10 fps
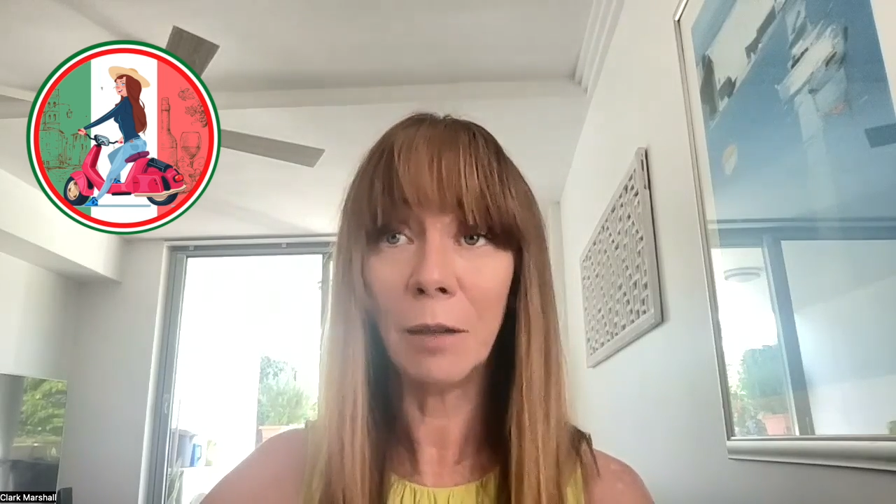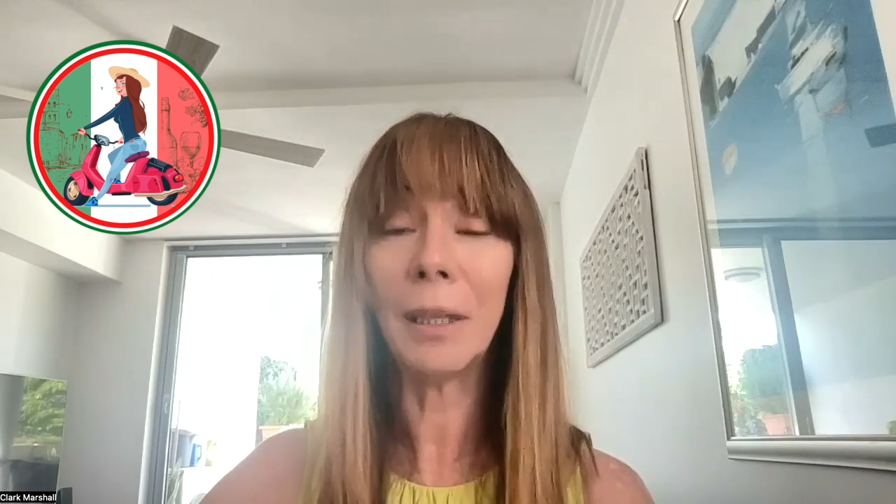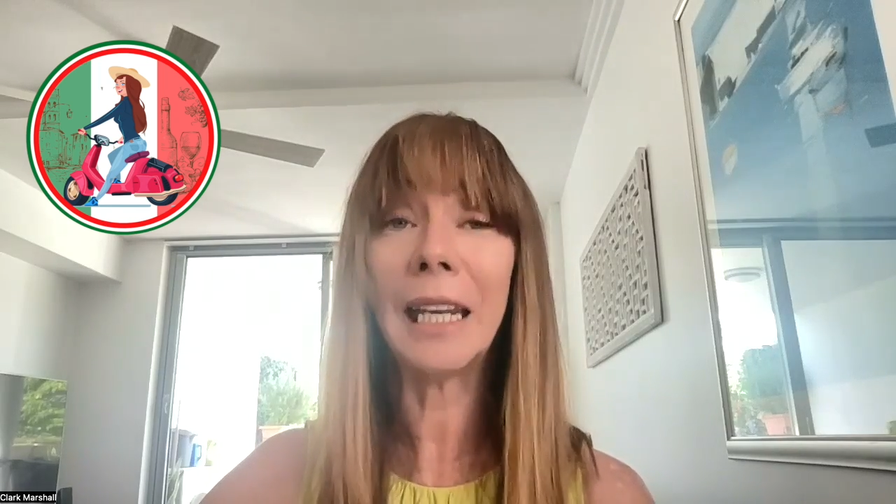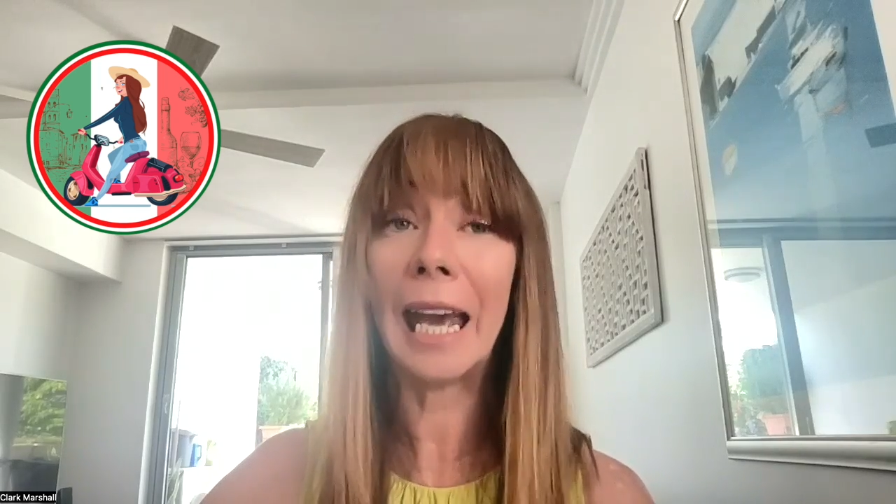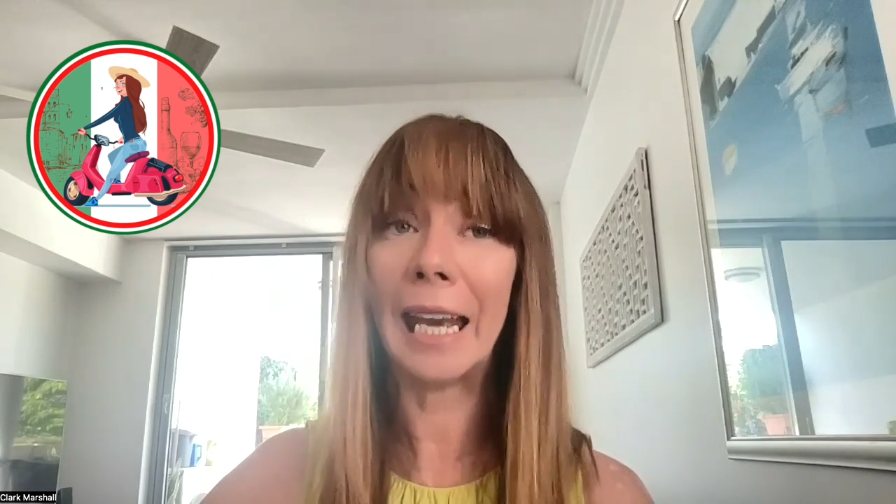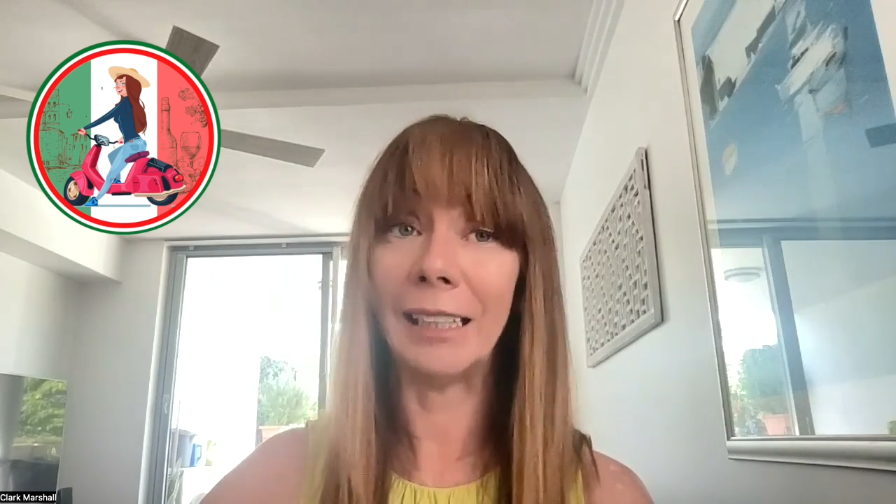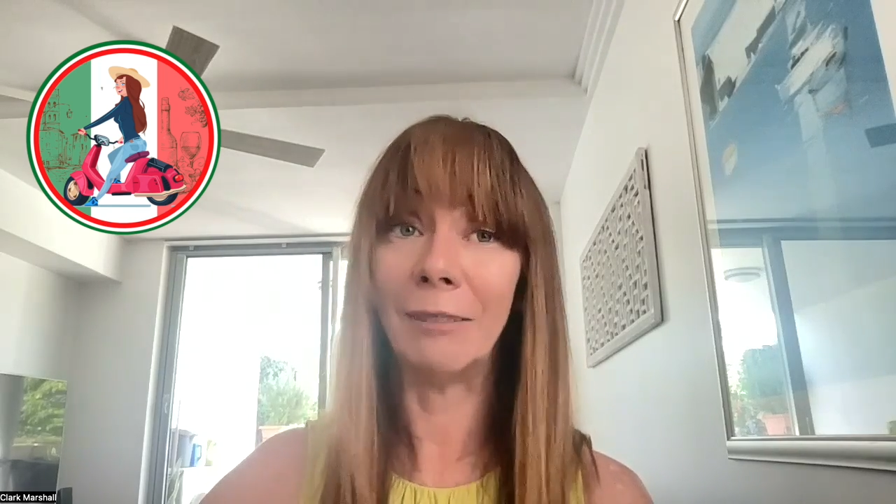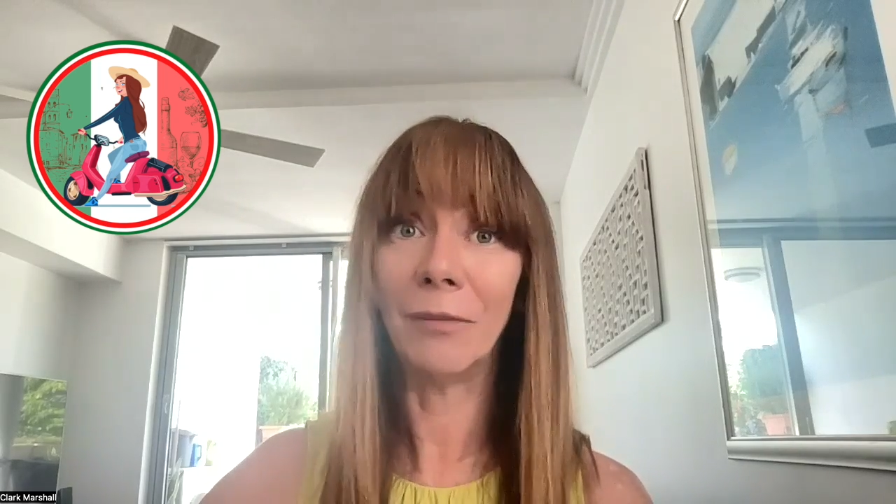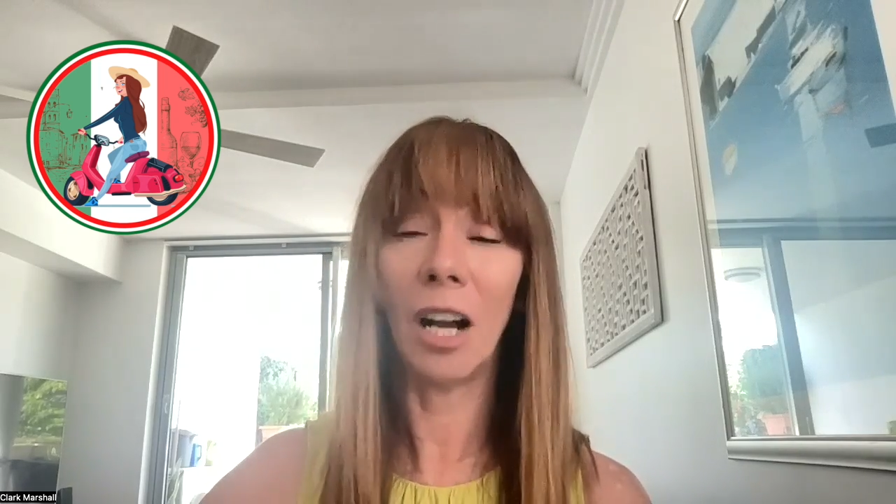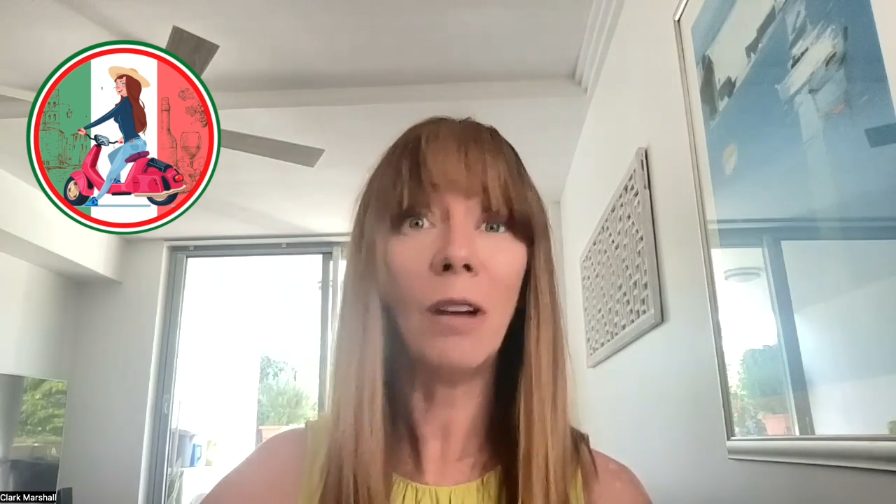But hey,
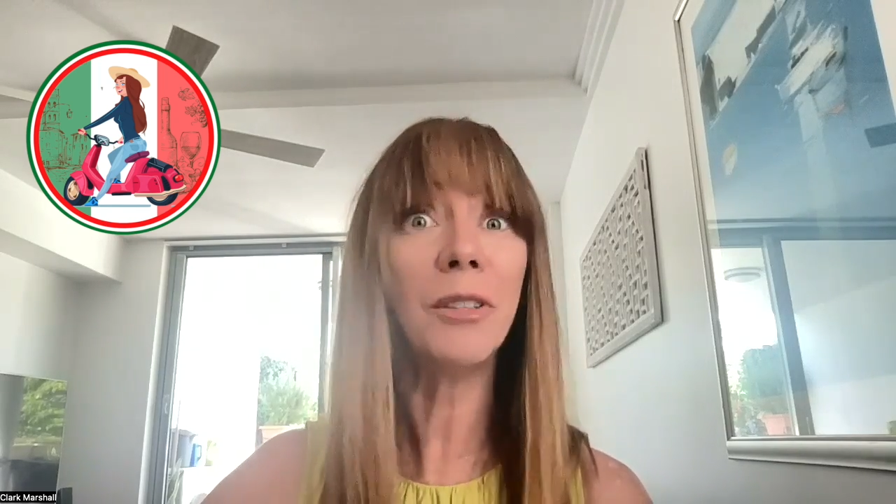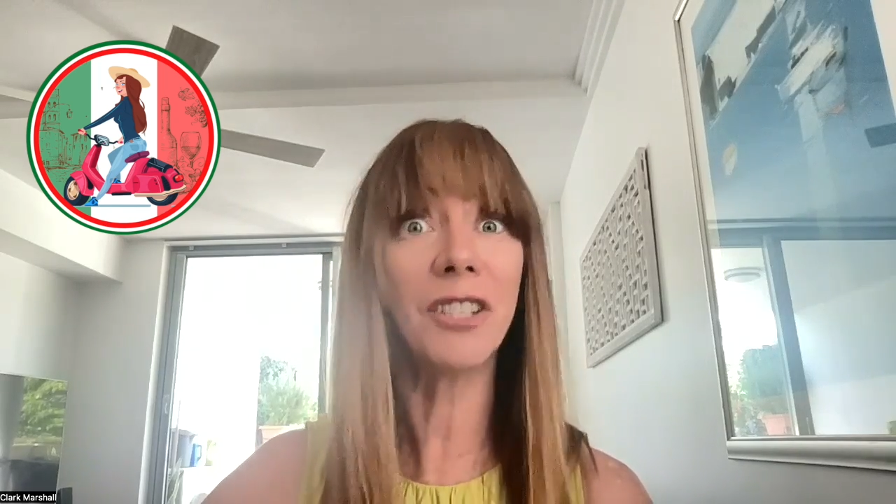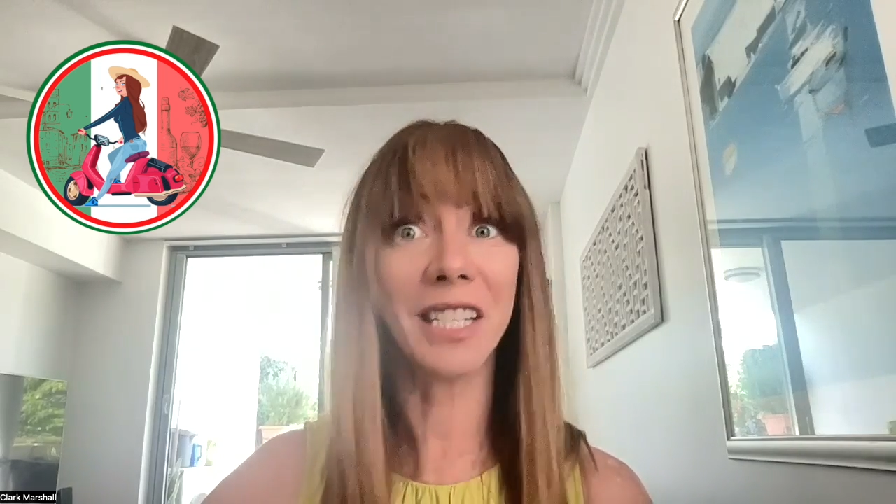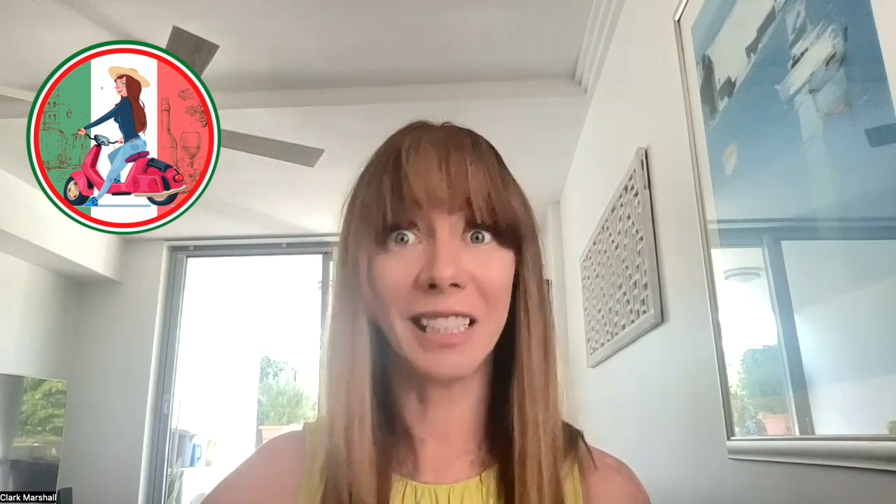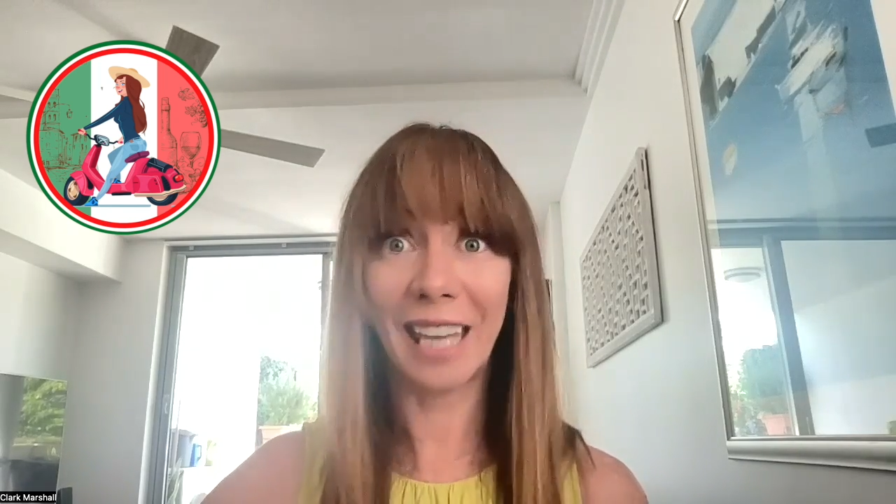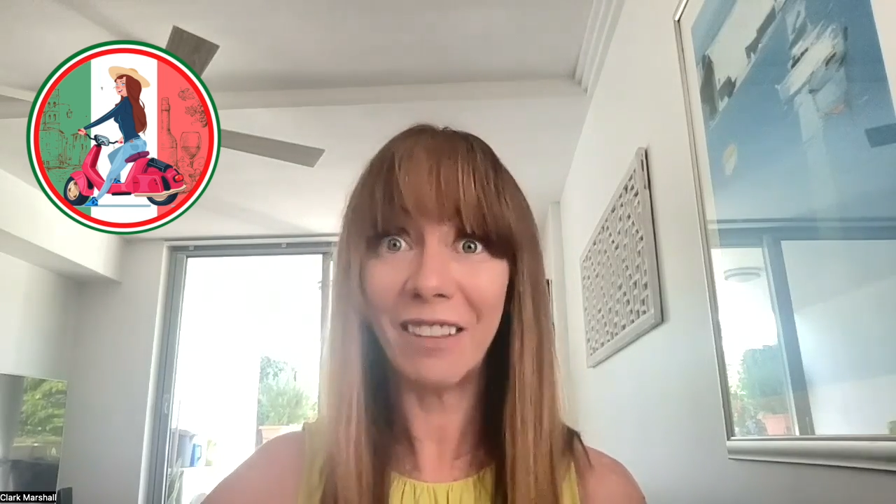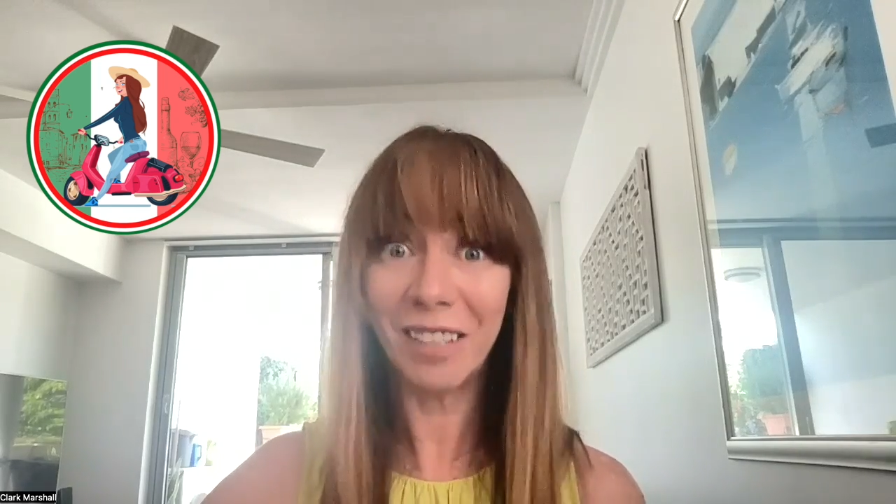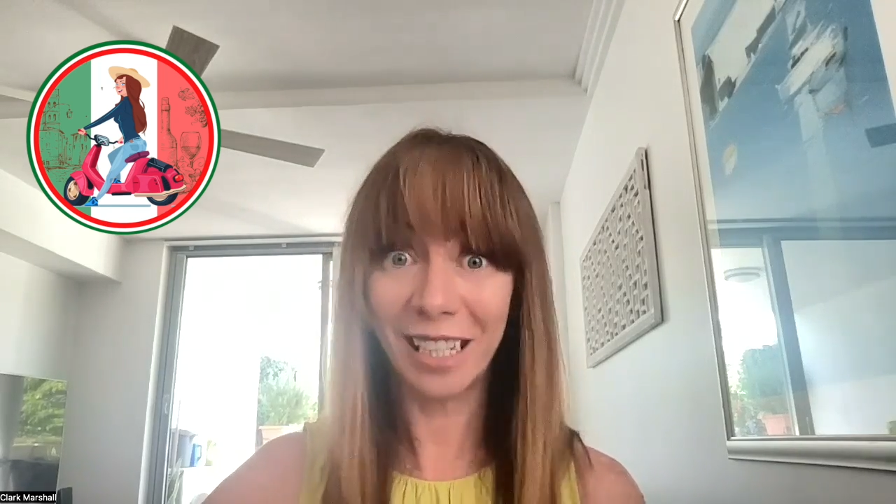I was just glad